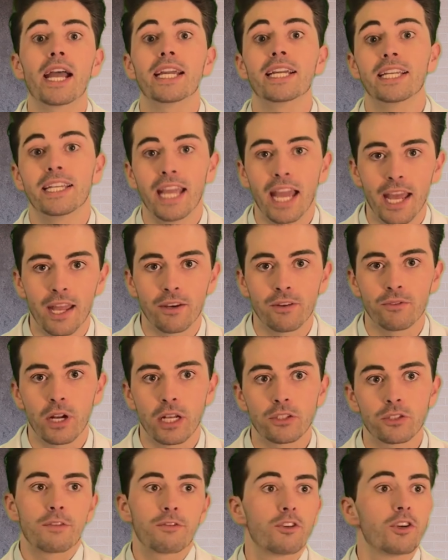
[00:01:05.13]
again,
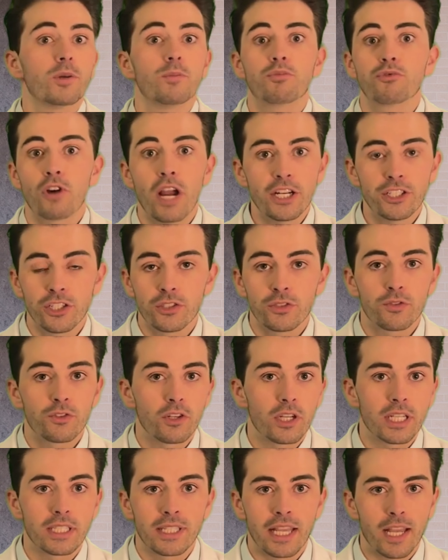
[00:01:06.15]
right? So for impressions,
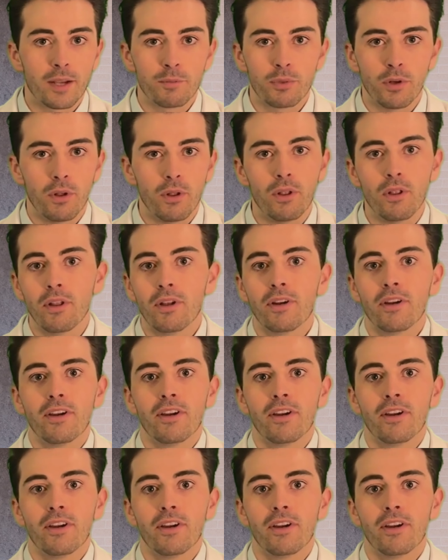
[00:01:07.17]
for example,